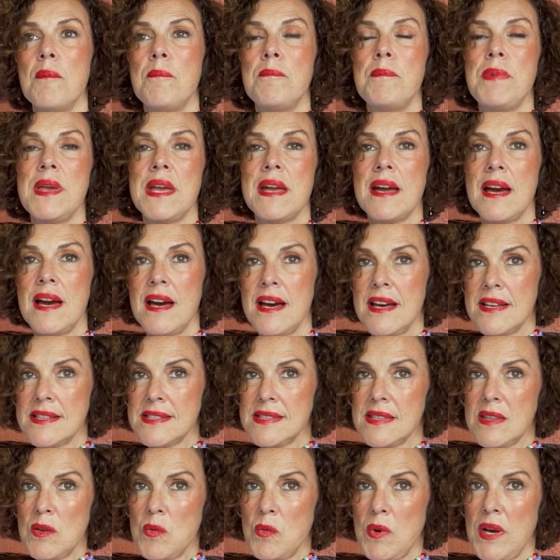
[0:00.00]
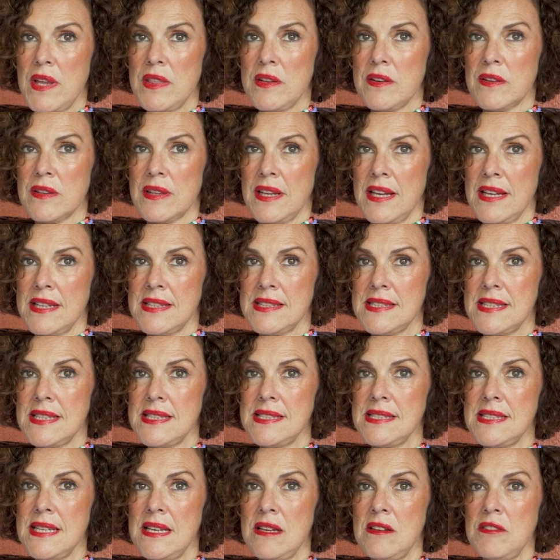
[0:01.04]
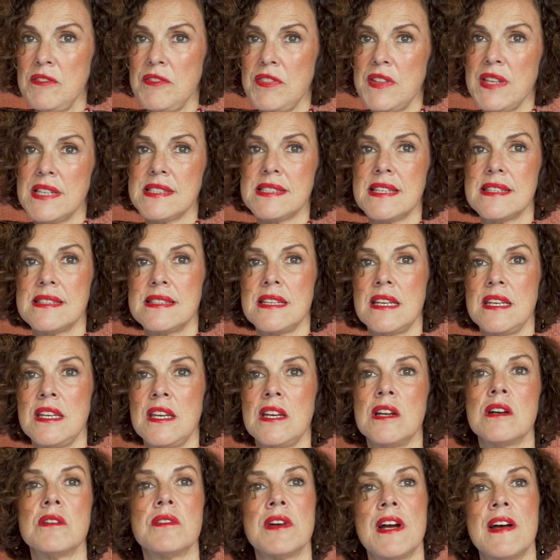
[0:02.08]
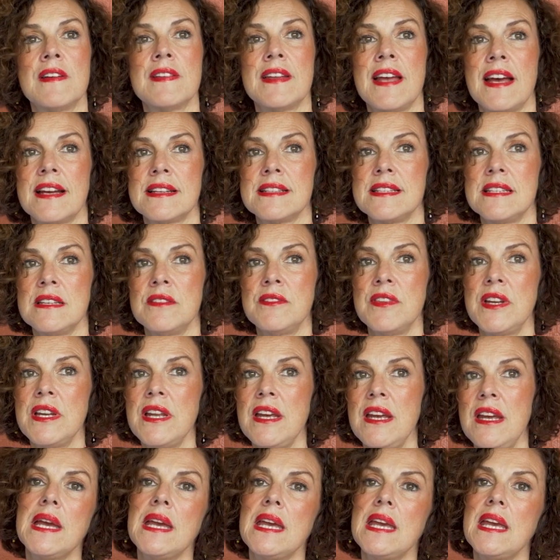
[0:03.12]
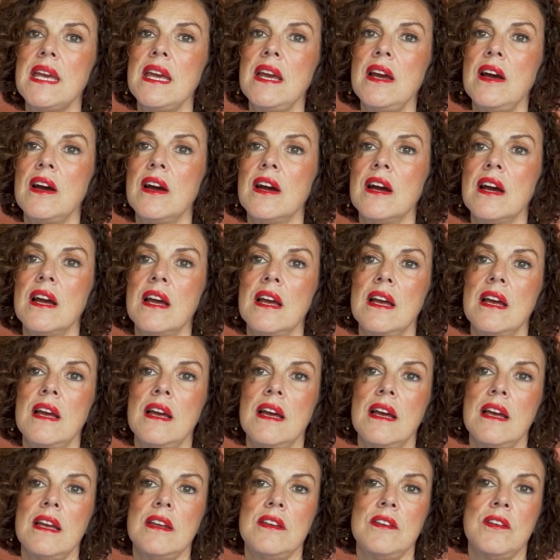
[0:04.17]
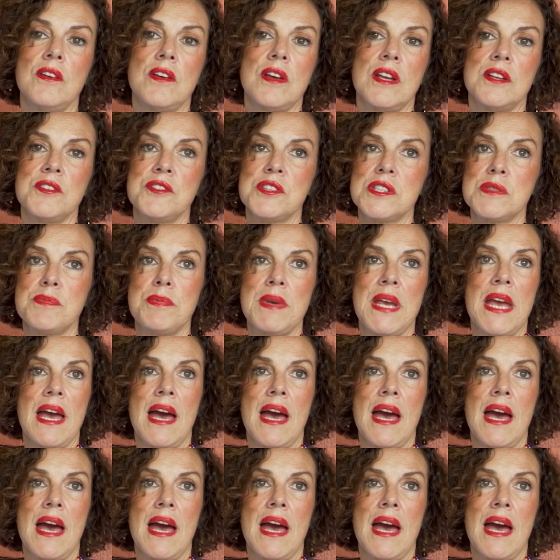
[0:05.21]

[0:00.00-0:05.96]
Because the weather lends itself, this is a year-round activity. Here, you can just be